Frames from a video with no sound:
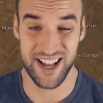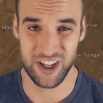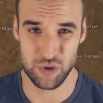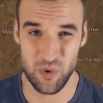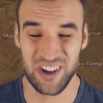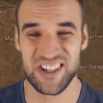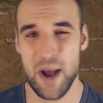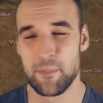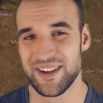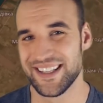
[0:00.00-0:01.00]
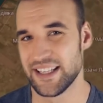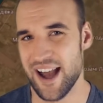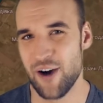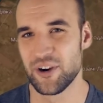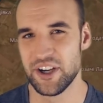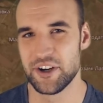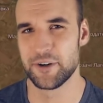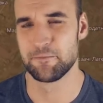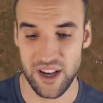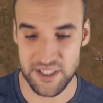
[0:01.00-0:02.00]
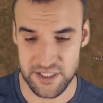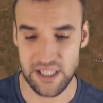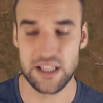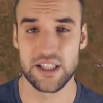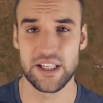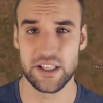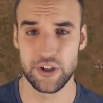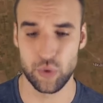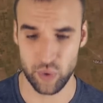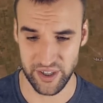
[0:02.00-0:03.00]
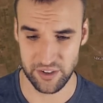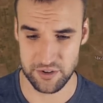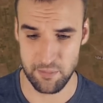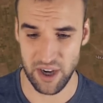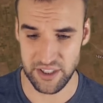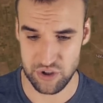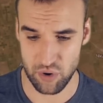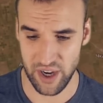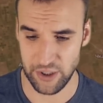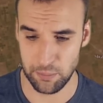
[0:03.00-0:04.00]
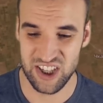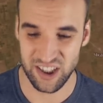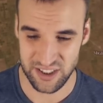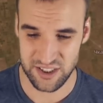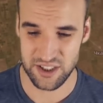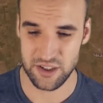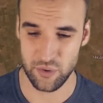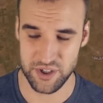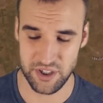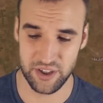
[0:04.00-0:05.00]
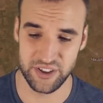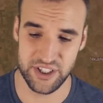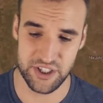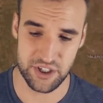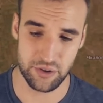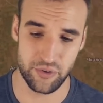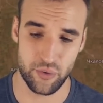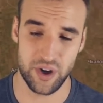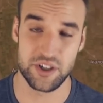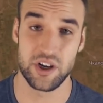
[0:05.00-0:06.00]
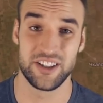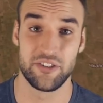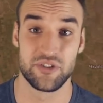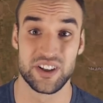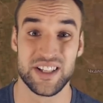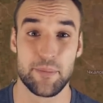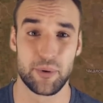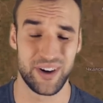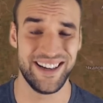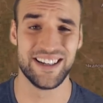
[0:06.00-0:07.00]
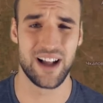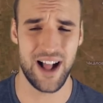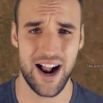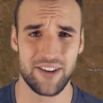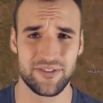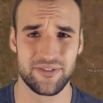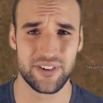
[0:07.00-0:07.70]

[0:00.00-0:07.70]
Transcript: That is what is happening now here. I still think Ukrainians might try to cut the Russian contingent on the right side of the Dnieper in half.